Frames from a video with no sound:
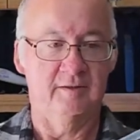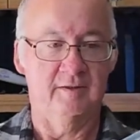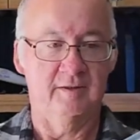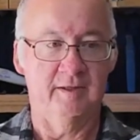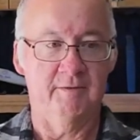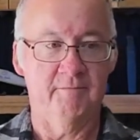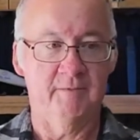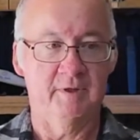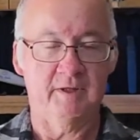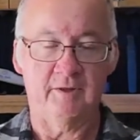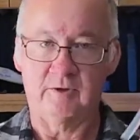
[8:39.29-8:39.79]

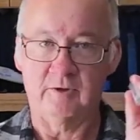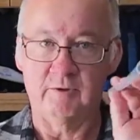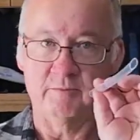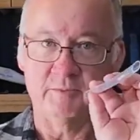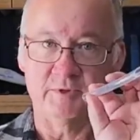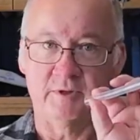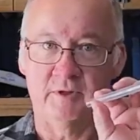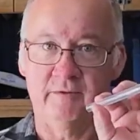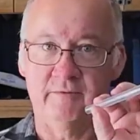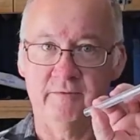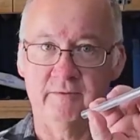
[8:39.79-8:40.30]
Yep, it
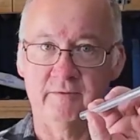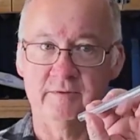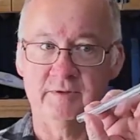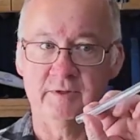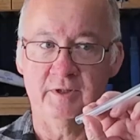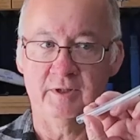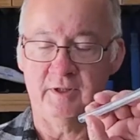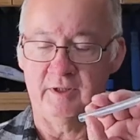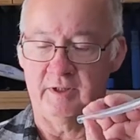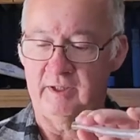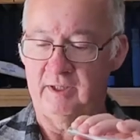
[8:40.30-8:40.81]
comes off,
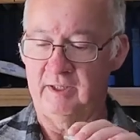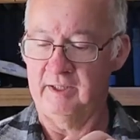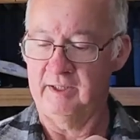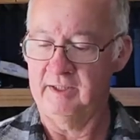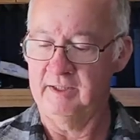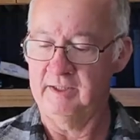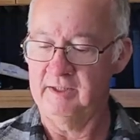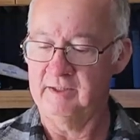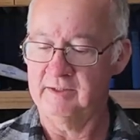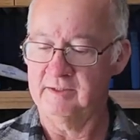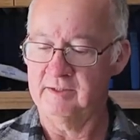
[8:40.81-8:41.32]
so you can
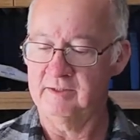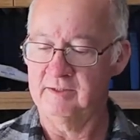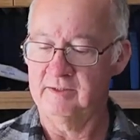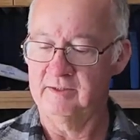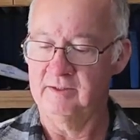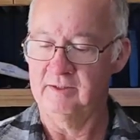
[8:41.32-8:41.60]
clean it